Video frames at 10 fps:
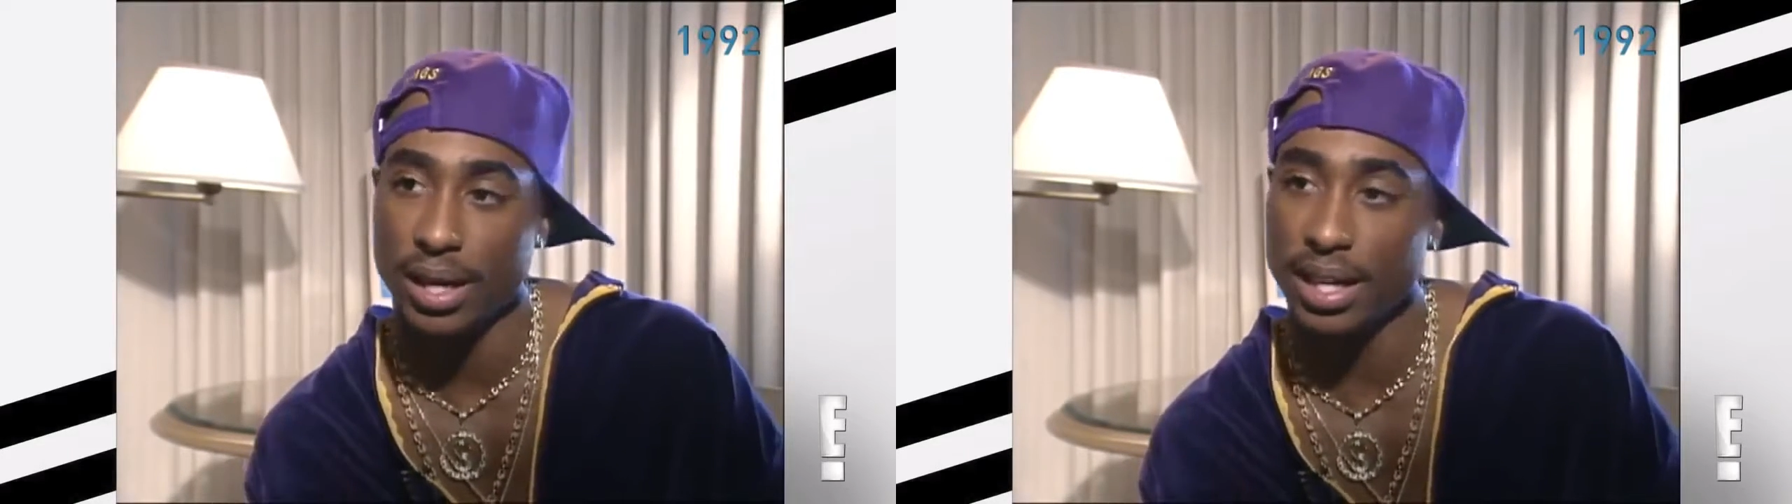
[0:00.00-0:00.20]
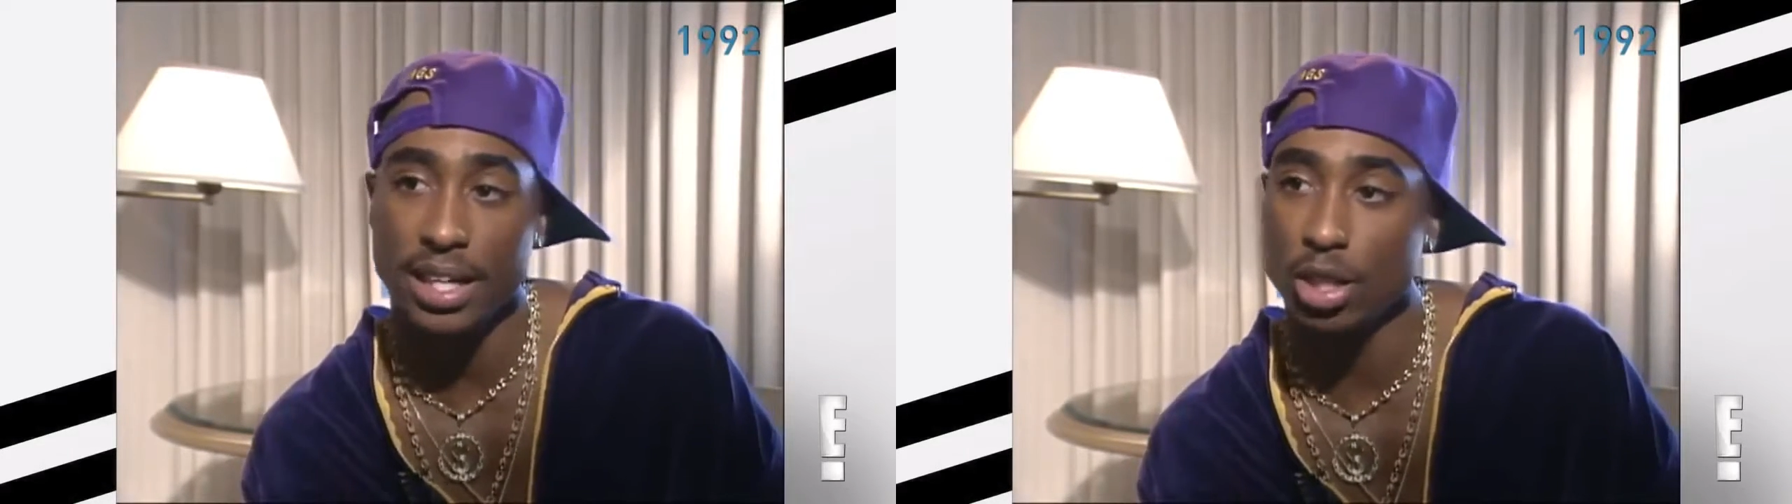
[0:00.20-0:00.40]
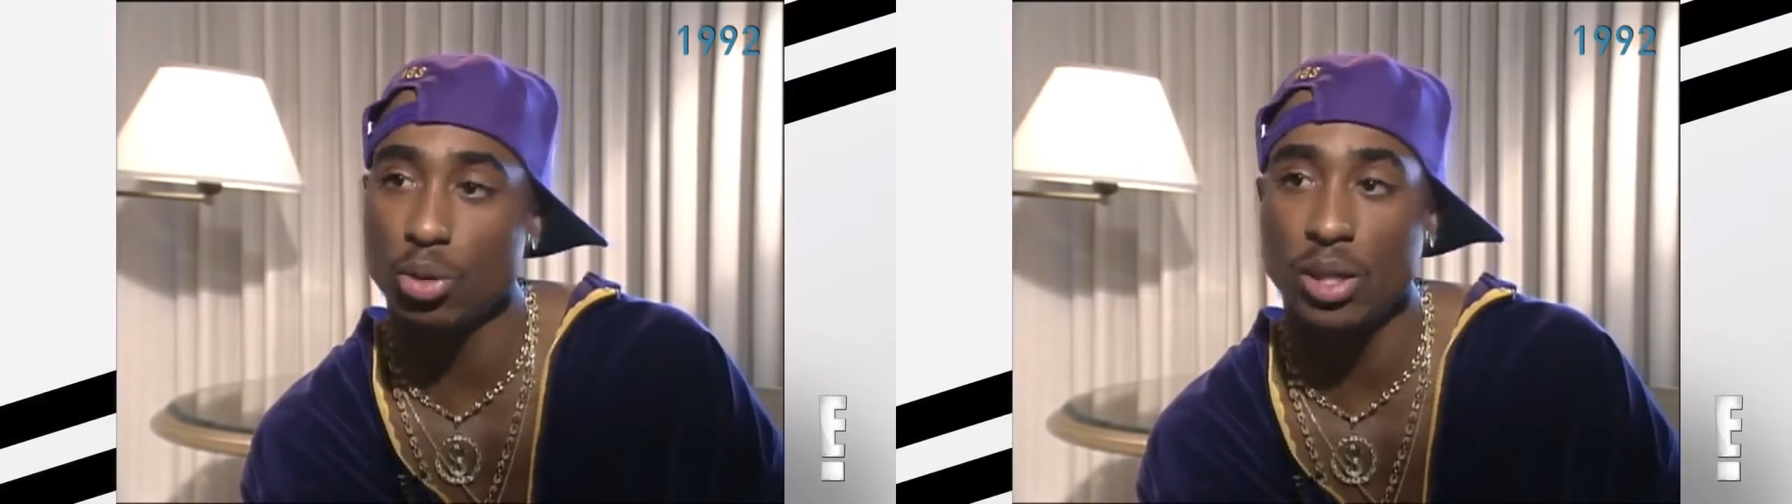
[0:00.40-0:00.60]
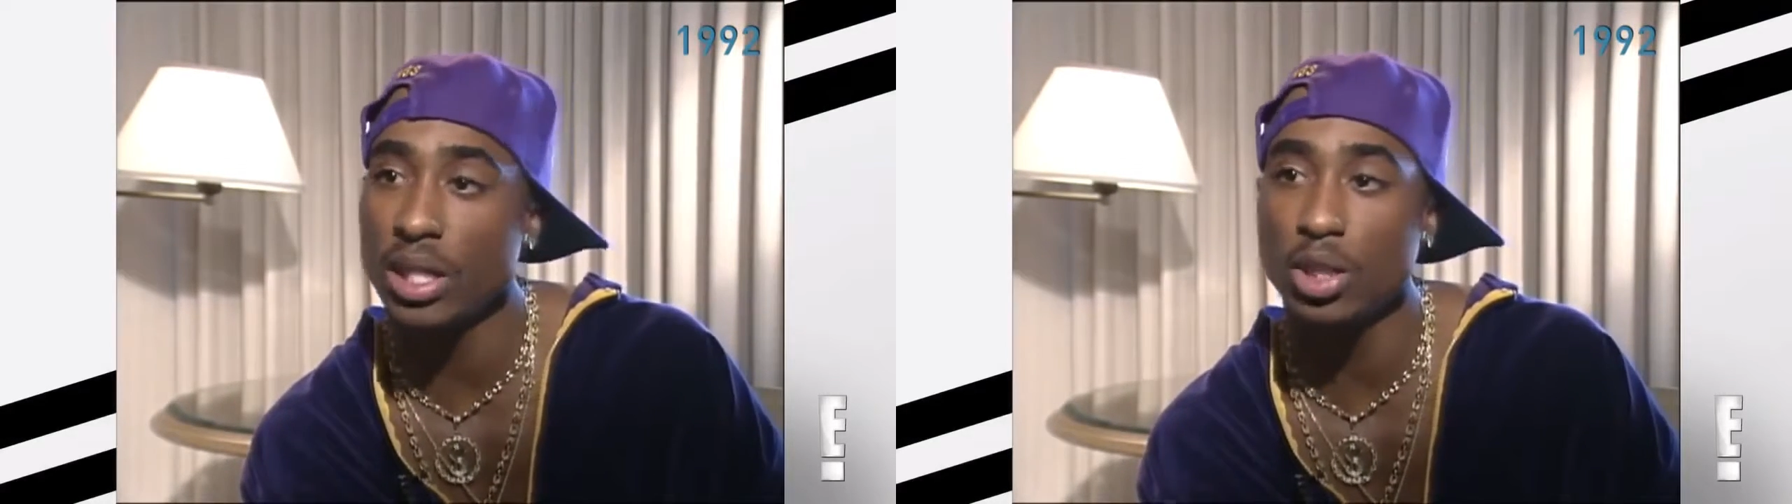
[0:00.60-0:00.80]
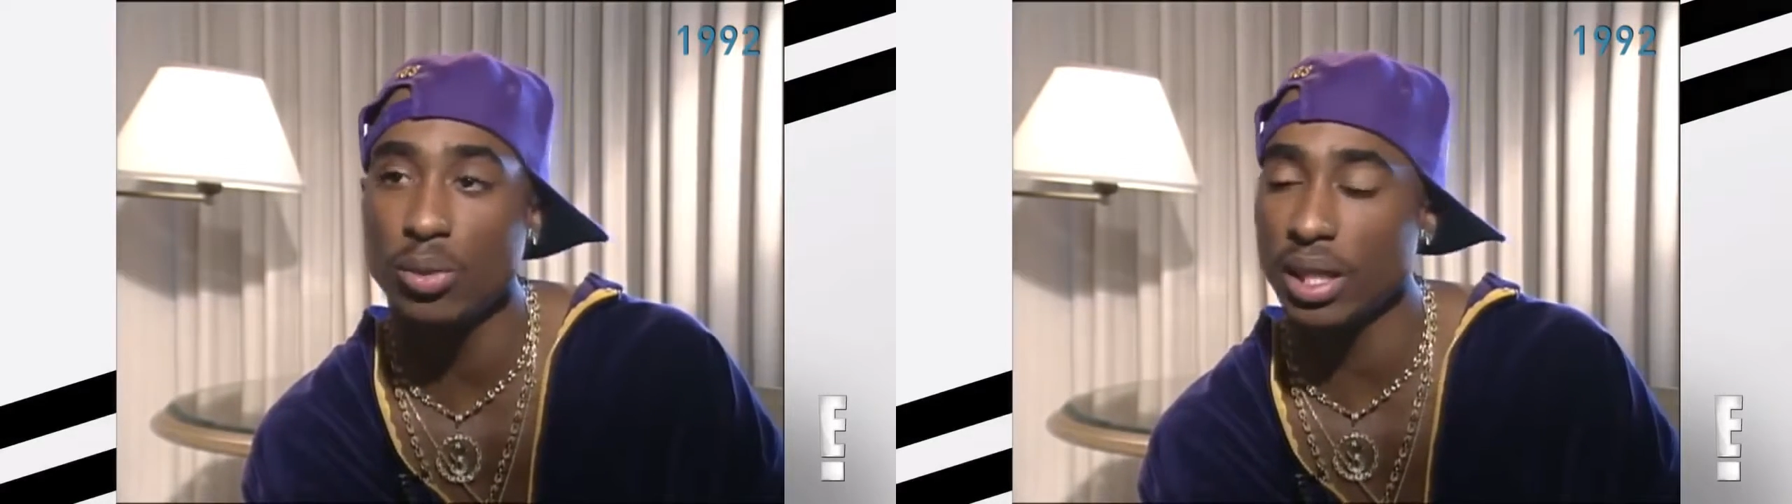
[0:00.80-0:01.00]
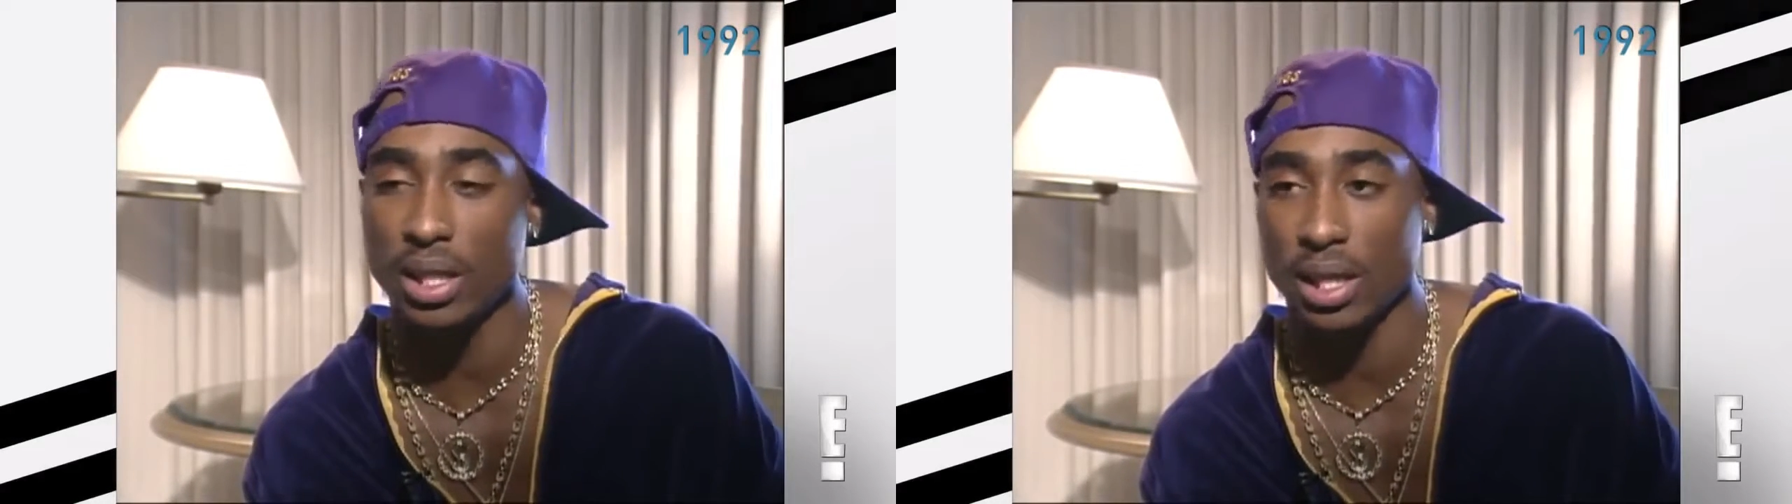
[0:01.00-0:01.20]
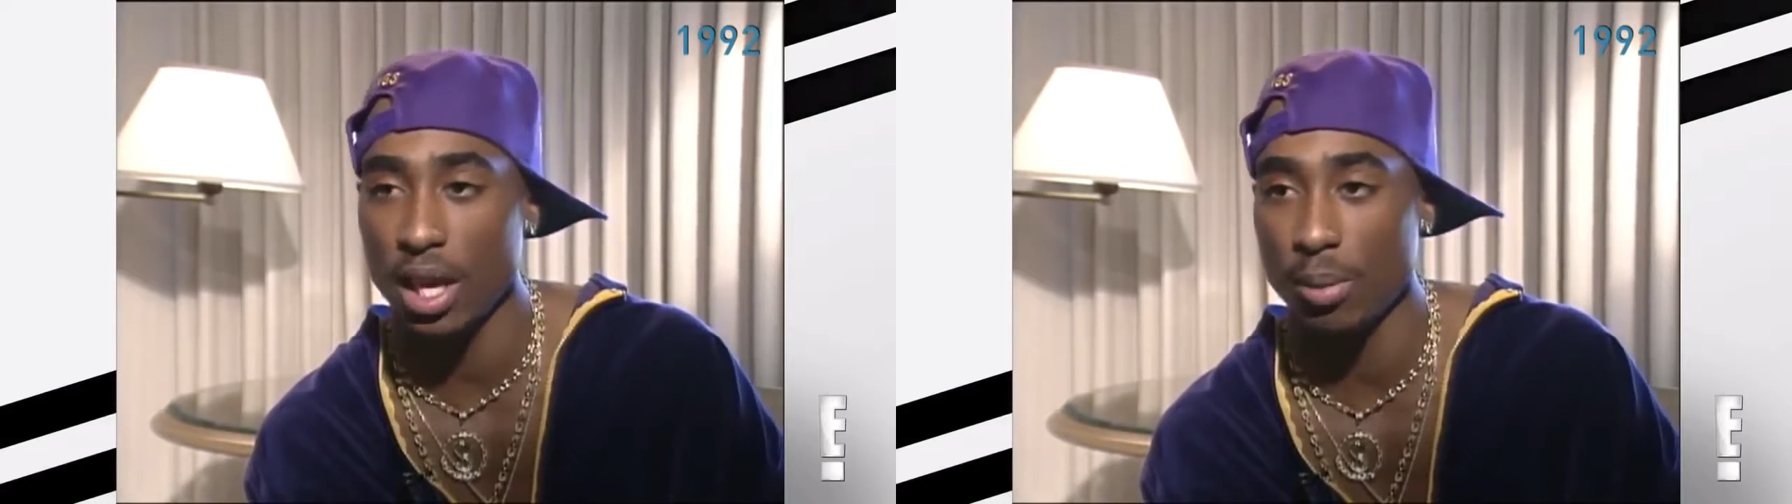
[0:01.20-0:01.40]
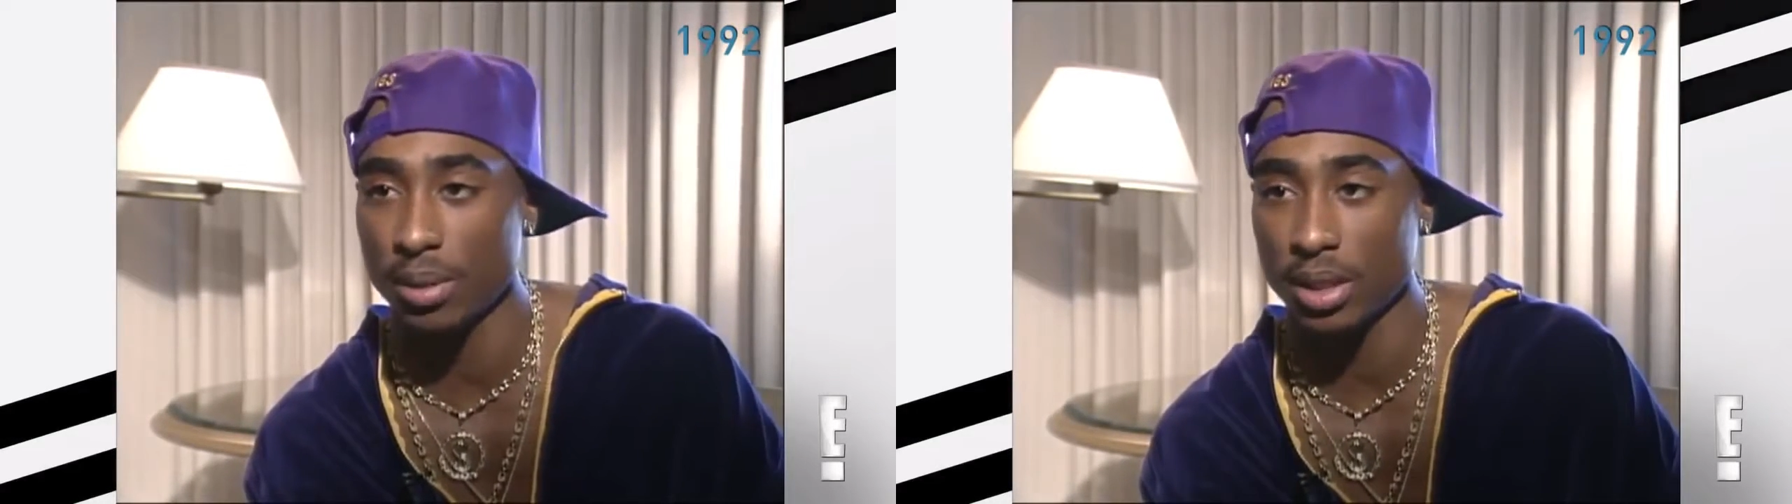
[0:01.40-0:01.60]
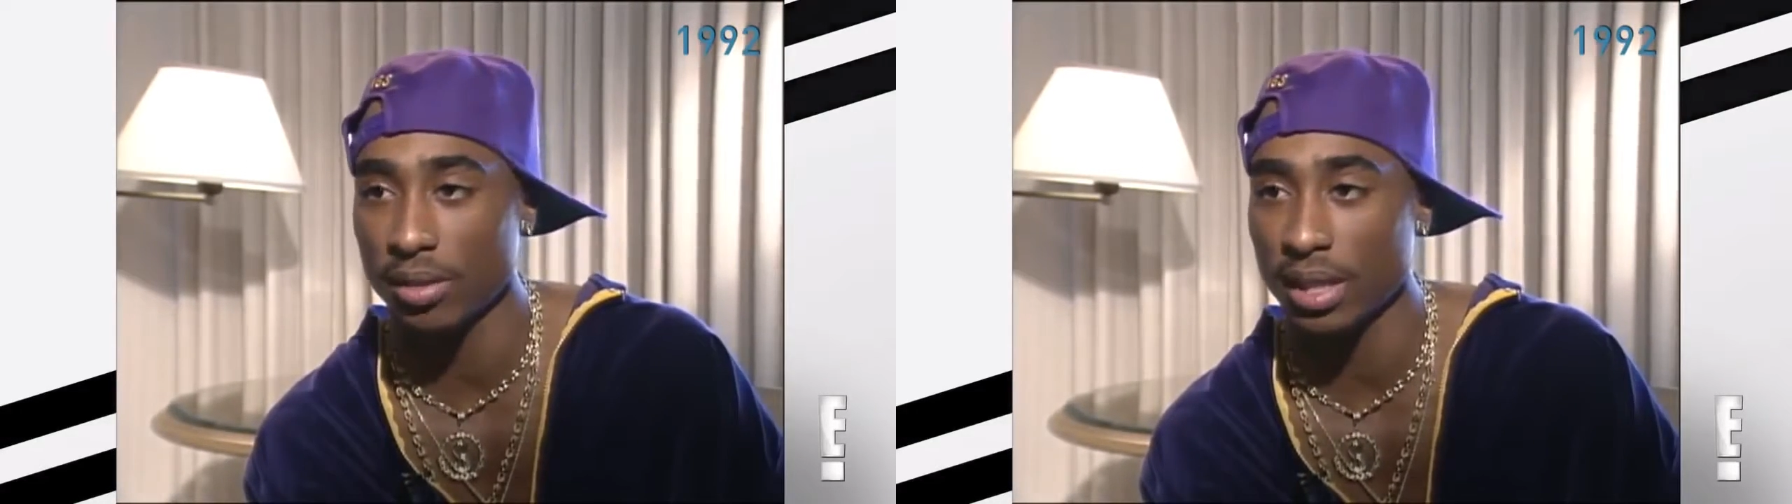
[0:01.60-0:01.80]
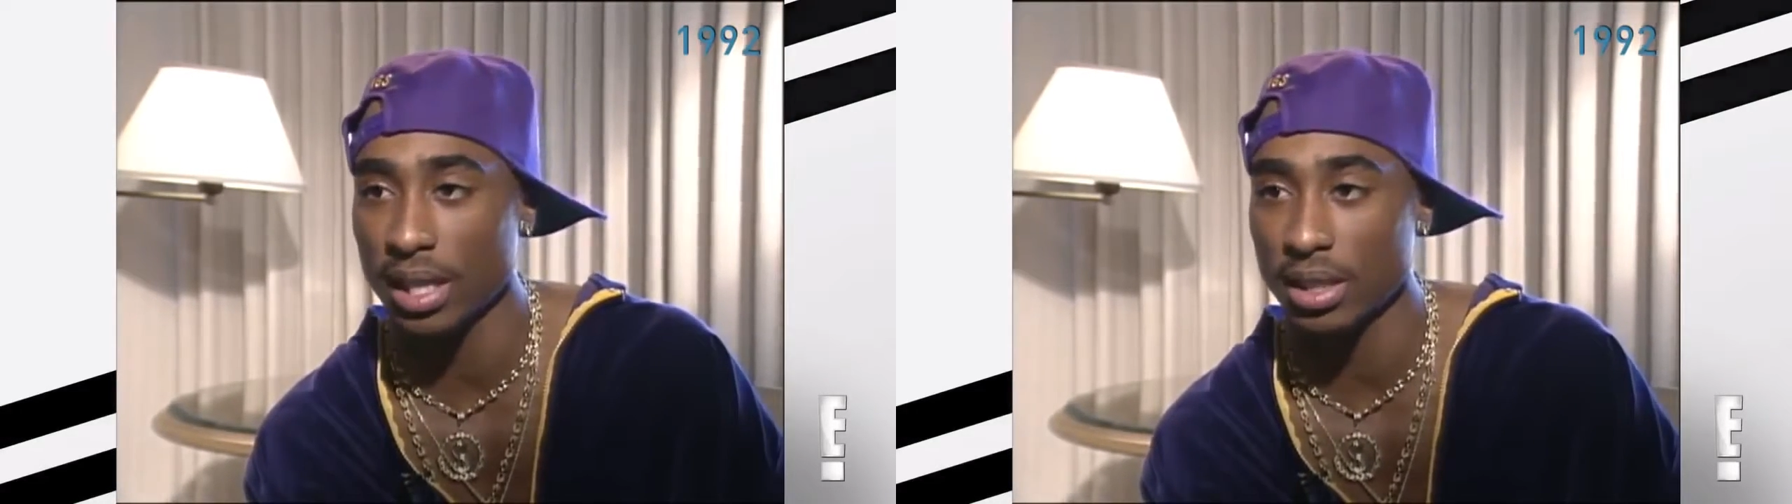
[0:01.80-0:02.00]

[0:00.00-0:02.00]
He didn't do anything to help himself get out of